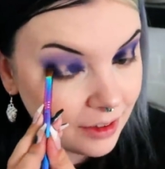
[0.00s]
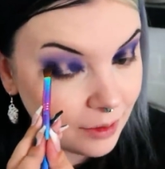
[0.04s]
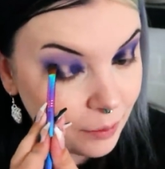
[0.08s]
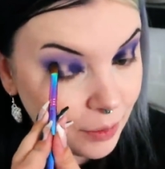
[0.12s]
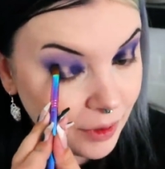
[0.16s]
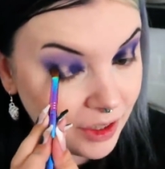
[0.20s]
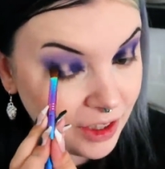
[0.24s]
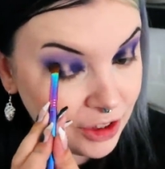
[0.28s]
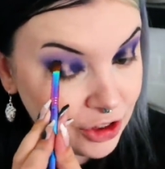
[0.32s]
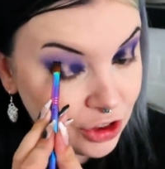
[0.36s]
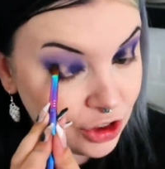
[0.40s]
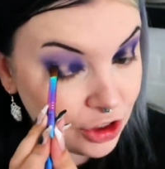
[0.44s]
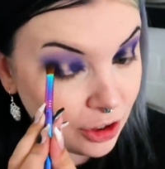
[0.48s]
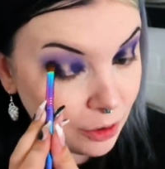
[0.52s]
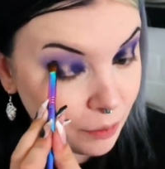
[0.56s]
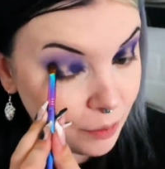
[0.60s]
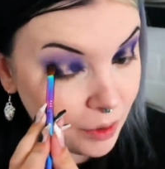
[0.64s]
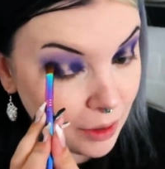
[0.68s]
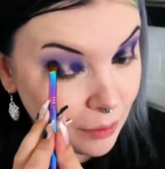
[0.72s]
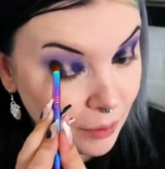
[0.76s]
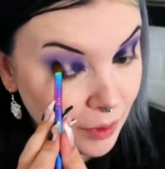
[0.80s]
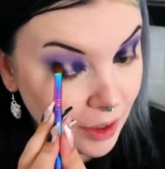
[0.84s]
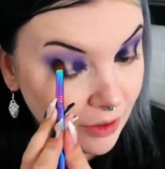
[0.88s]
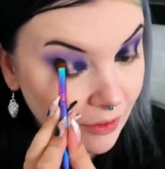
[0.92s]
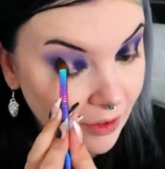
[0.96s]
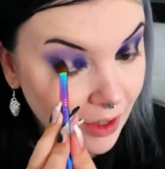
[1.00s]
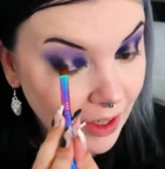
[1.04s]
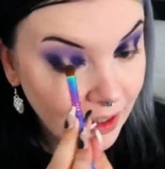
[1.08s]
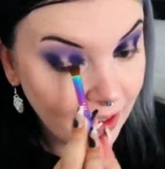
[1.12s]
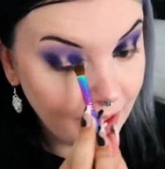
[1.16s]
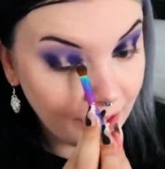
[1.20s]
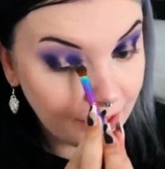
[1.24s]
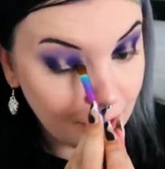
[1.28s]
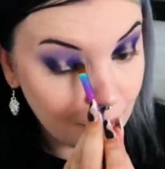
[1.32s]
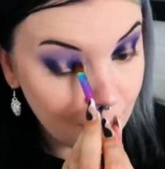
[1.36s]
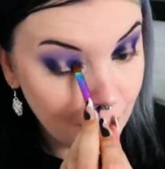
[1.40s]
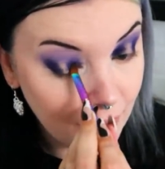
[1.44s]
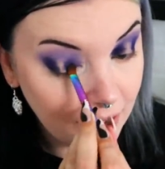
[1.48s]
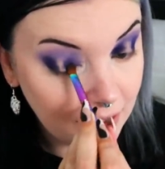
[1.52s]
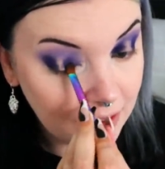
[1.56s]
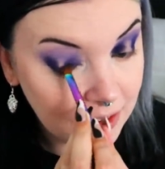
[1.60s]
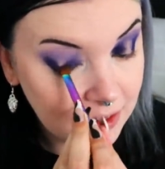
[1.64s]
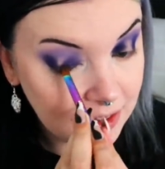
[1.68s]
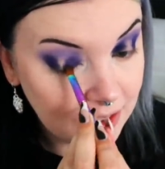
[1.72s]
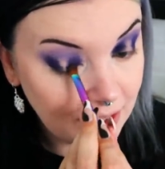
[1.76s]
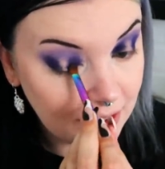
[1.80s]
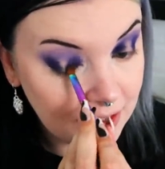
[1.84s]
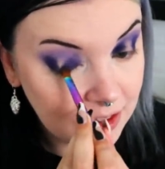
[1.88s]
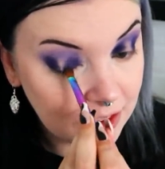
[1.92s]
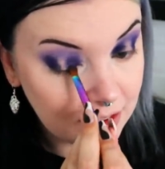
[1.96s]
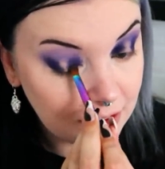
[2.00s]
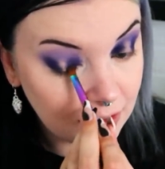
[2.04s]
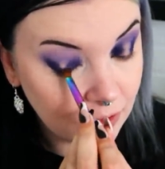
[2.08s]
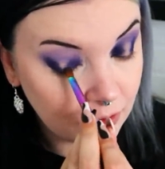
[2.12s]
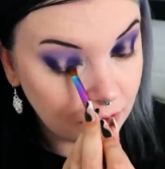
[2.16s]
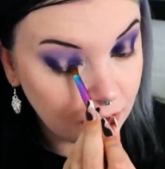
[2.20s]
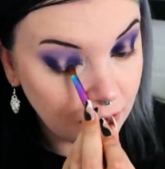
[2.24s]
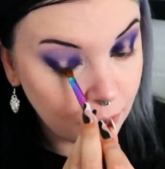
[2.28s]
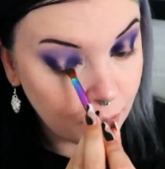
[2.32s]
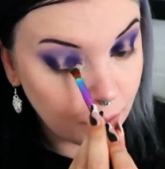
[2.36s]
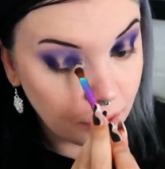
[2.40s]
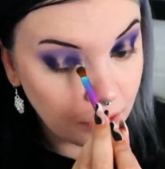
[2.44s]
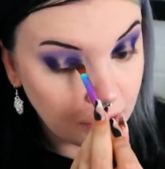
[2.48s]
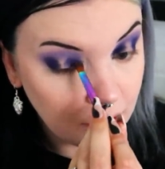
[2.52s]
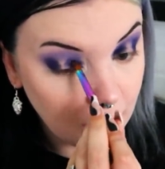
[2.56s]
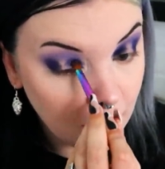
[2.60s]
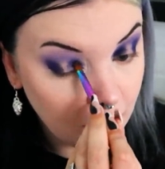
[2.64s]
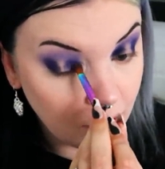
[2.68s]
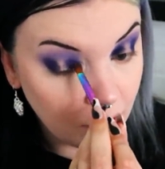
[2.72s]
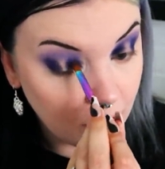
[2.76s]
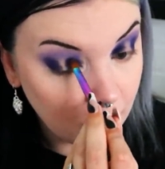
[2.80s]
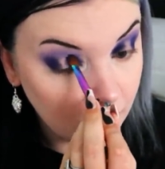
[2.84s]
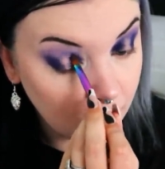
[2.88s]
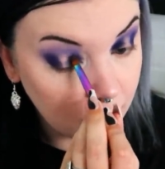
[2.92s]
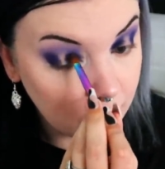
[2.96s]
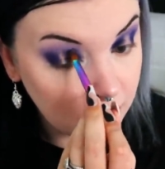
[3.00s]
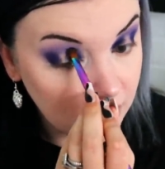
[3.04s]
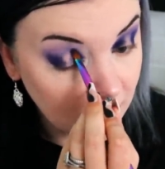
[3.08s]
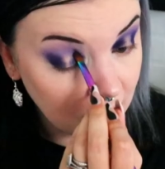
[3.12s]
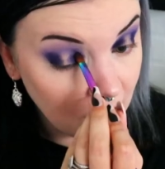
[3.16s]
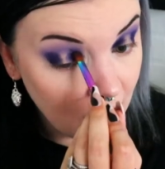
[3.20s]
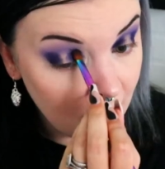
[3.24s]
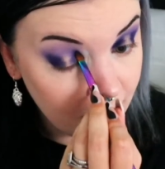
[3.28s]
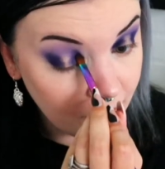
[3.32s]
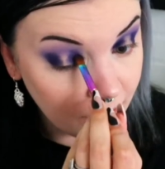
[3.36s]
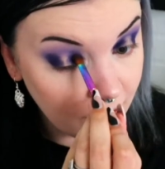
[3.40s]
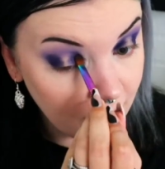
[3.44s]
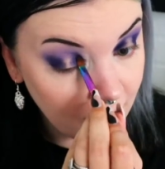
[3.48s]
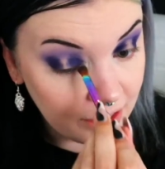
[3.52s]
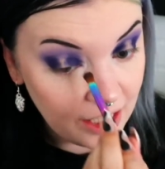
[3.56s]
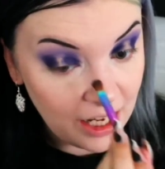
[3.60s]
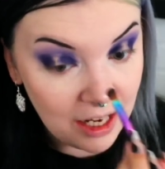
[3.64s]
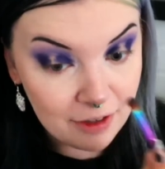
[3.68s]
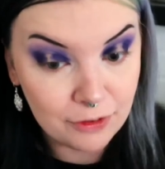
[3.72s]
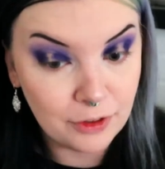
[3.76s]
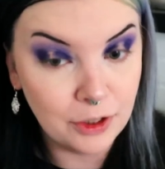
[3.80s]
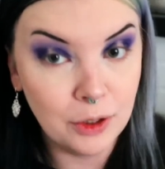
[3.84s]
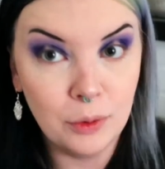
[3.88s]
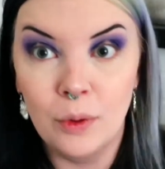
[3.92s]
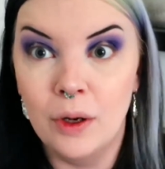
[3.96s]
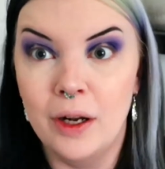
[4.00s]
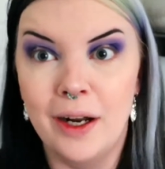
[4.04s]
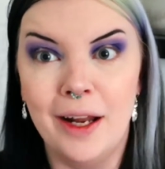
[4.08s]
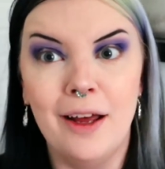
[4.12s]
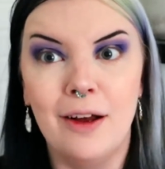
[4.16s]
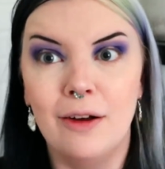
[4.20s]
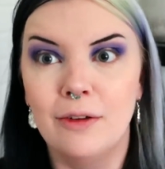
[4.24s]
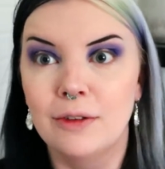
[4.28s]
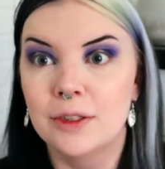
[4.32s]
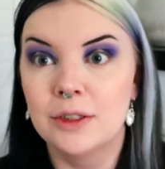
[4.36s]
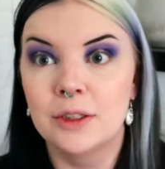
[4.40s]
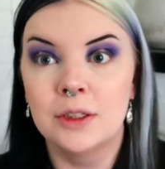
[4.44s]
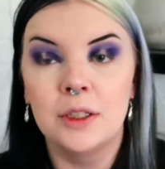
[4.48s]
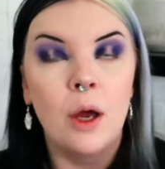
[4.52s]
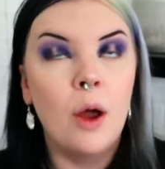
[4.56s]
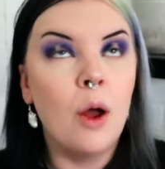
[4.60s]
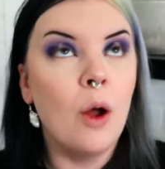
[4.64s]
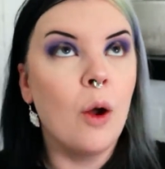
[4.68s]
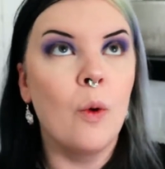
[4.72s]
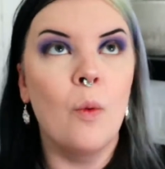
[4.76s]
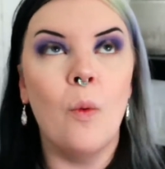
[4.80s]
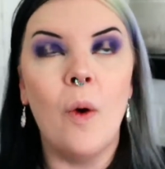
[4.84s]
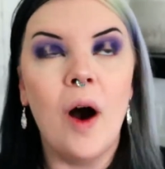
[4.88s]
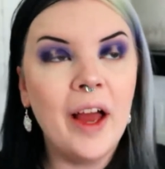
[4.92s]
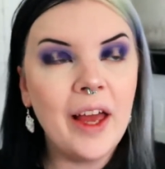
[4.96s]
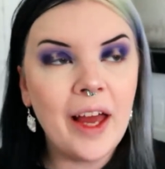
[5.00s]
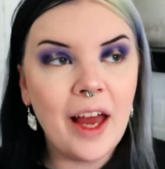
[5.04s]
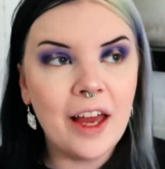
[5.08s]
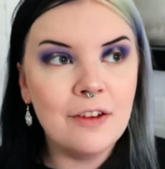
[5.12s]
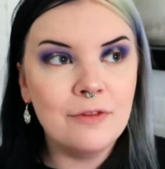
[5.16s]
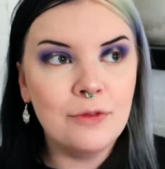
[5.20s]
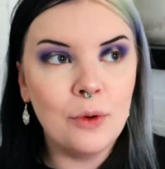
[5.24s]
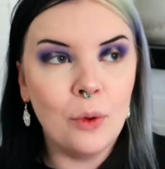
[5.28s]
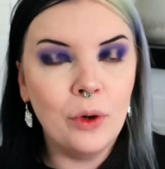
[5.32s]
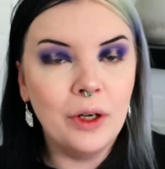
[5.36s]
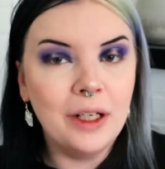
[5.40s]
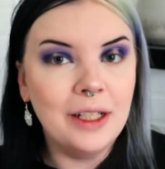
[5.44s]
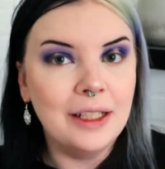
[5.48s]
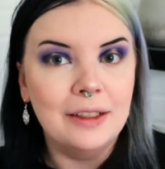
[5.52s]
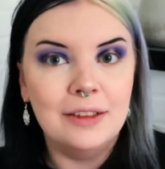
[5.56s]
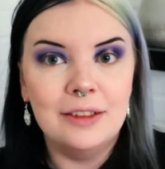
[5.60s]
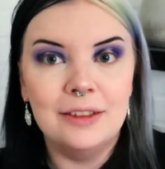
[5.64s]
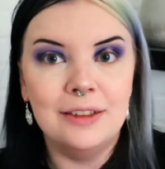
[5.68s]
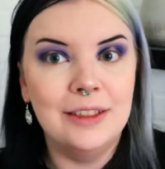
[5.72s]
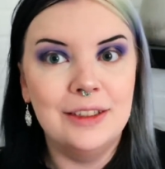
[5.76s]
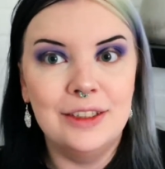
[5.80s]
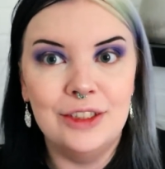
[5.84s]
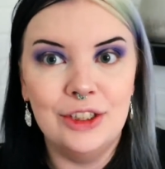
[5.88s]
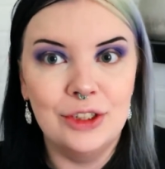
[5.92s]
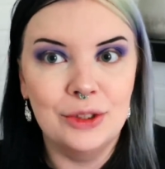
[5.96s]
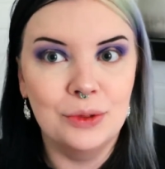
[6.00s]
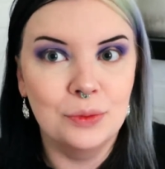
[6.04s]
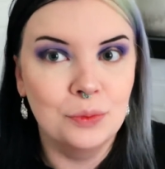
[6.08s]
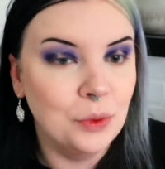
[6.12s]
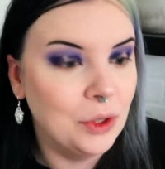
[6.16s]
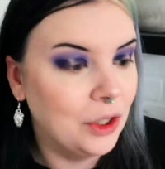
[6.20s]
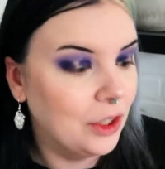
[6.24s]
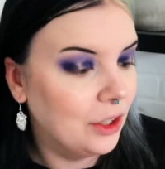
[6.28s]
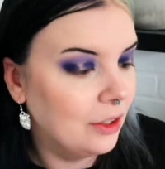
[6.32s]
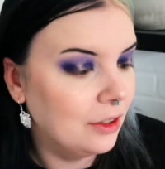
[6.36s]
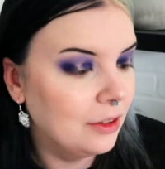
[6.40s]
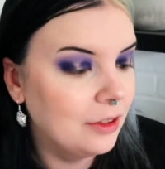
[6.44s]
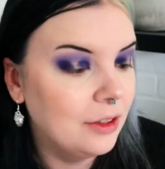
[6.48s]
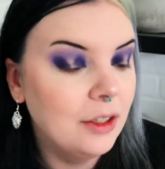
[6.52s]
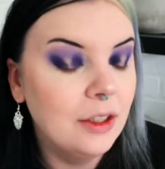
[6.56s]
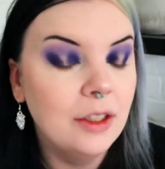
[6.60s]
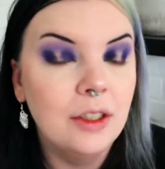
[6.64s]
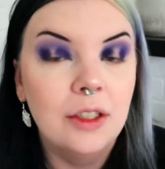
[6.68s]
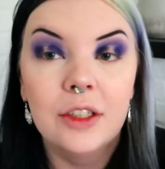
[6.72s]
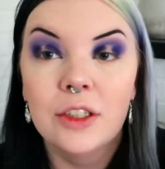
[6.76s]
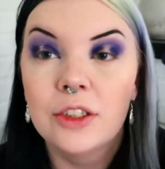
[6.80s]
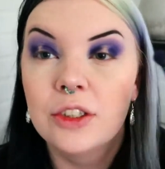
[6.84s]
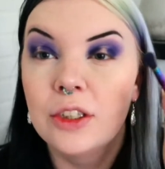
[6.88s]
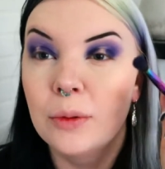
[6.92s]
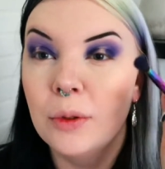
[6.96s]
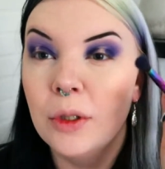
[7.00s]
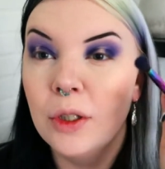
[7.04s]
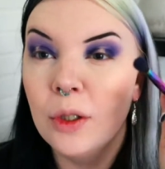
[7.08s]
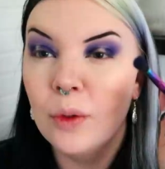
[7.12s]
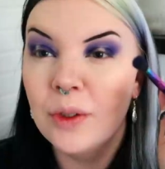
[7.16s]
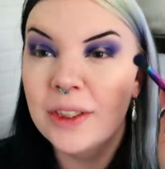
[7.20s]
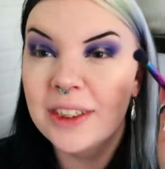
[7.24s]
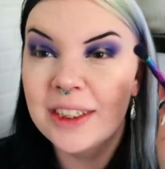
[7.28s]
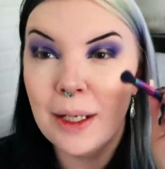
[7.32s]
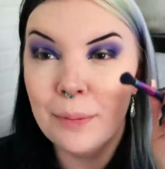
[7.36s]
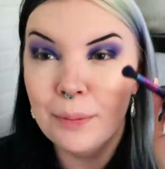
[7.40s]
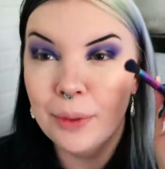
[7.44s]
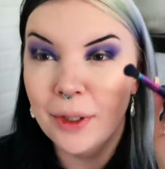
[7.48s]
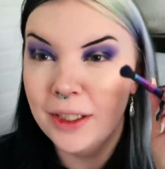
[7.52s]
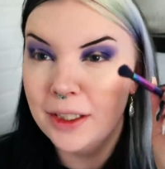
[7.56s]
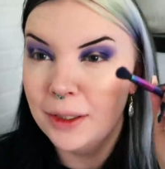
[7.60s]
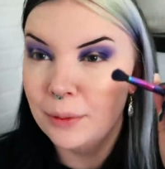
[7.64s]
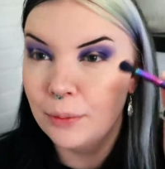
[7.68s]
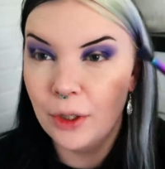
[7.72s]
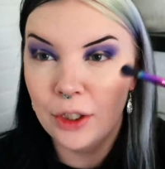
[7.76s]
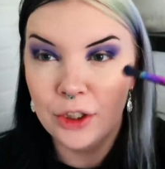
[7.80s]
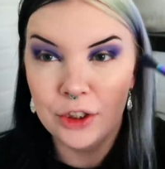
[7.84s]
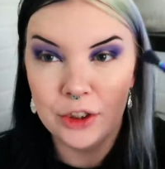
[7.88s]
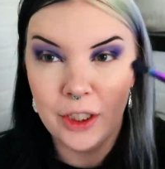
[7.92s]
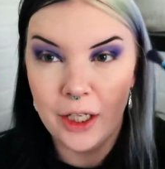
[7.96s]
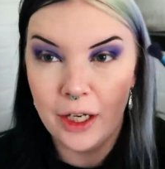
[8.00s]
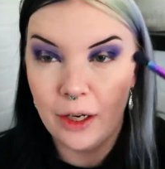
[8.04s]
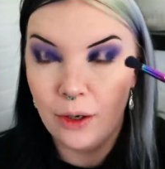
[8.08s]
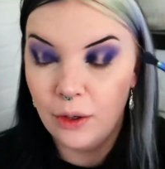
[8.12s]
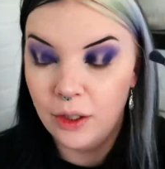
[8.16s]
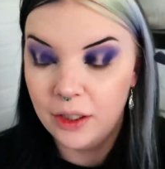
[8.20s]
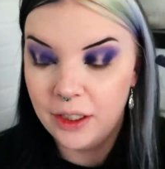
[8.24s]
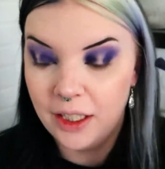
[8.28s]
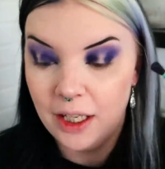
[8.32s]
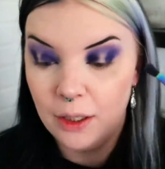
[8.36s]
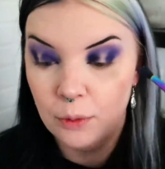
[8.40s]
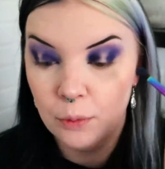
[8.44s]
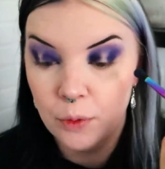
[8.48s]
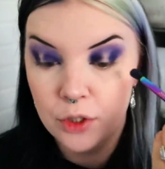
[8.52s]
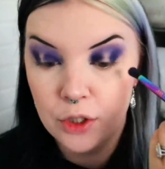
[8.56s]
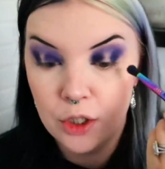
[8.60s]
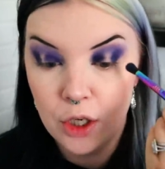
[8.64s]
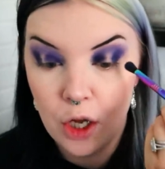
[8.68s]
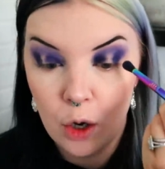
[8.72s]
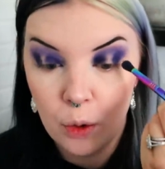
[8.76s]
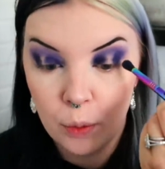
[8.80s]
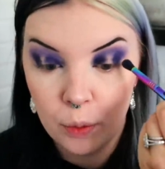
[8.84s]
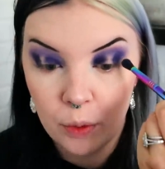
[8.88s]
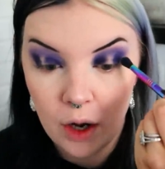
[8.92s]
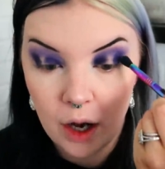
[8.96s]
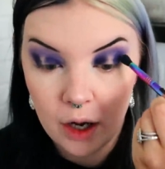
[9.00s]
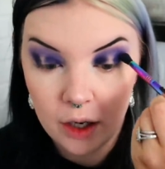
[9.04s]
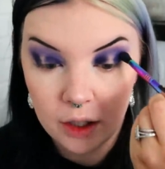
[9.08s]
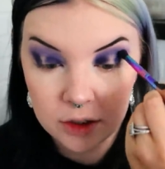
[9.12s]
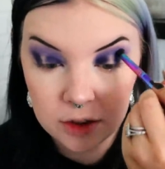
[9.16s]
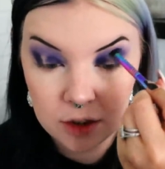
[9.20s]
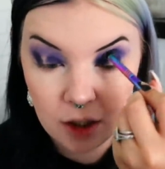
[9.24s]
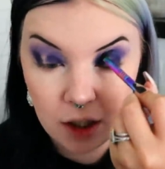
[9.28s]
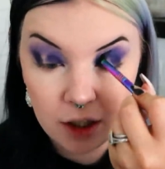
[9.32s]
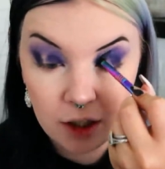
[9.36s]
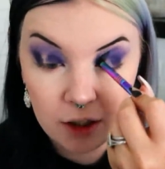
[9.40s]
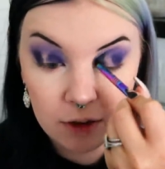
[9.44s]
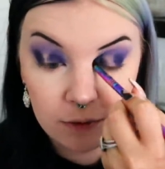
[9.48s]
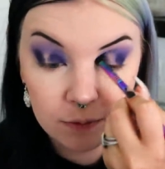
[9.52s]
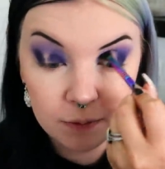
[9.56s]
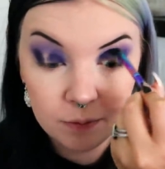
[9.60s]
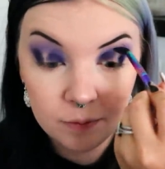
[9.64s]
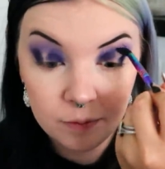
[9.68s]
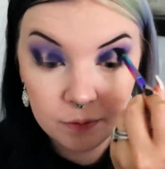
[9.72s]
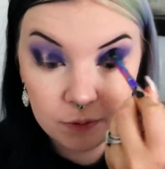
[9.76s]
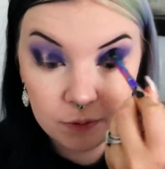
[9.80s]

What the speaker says: But it should be me, right? Like, it makes sense. It's a really pretty color and it looks lovely on everyone else. Why I avoid it is just weird. So I'm gonna go into that blending brush now again with no product on it.